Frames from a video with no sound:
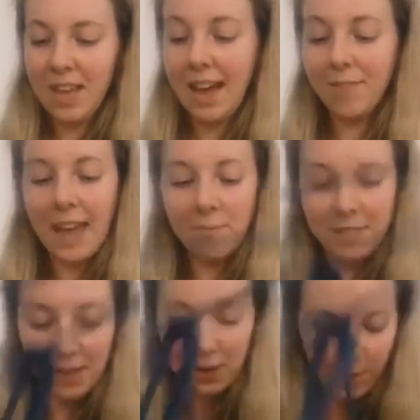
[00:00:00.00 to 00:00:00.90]
I've
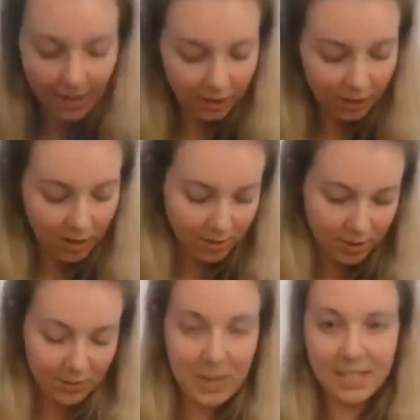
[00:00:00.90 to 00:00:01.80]
kept it quite
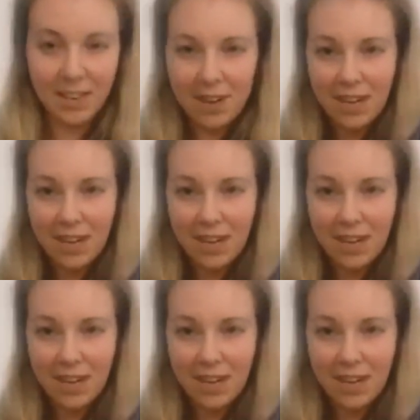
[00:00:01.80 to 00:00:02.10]
loose because I really